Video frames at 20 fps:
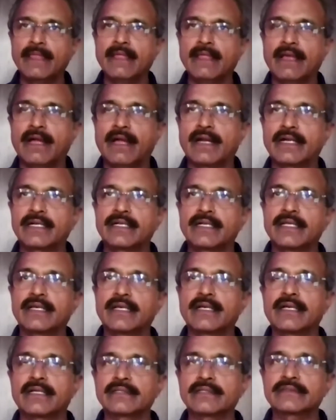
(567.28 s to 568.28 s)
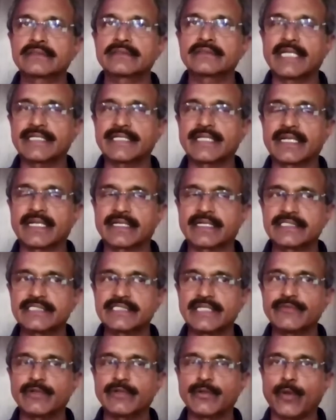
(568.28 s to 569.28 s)
and that
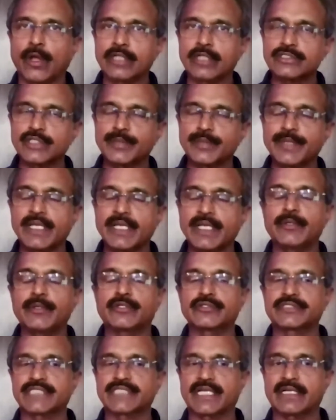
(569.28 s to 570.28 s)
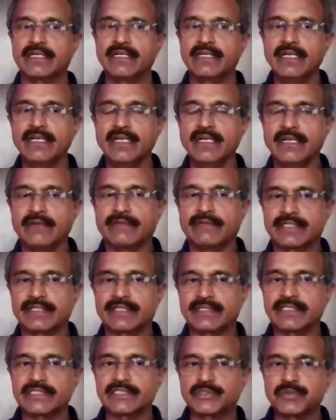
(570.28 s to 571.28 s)
electrician will also be able to check whether
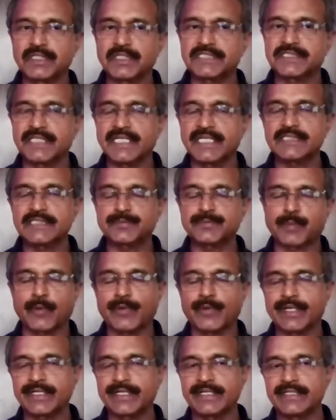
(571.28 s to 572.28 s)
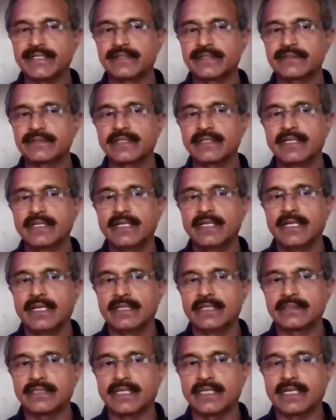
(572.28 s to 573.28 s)
the switch is provided on
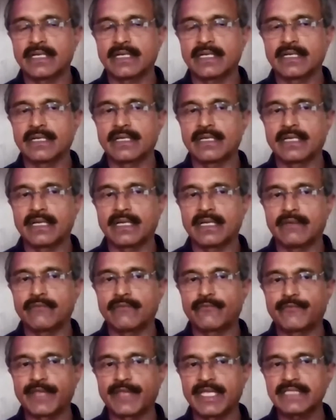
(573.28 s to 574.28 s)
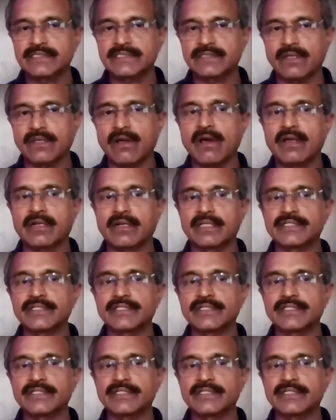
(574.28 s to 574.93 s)
the phase or on